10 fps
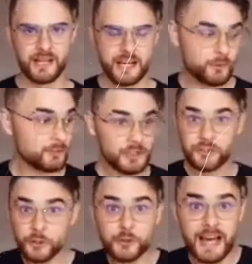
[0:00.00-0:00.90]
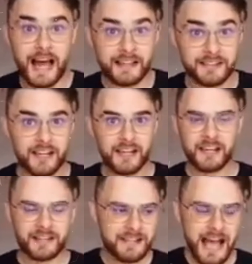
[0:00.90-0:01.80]
And when we do that,
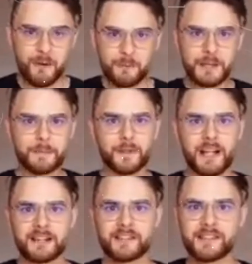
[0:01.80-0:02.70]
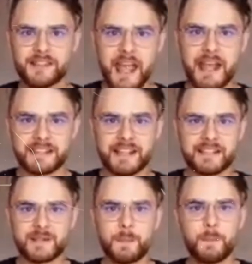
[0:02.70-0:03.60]
now people are saying that
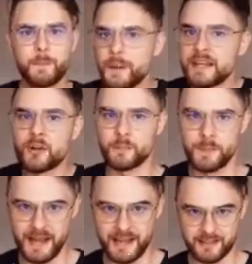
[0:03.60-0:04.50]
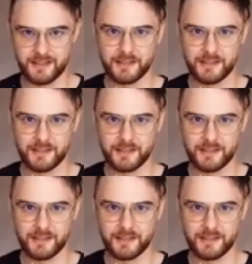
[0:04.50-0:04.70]
it's Pinoy bait.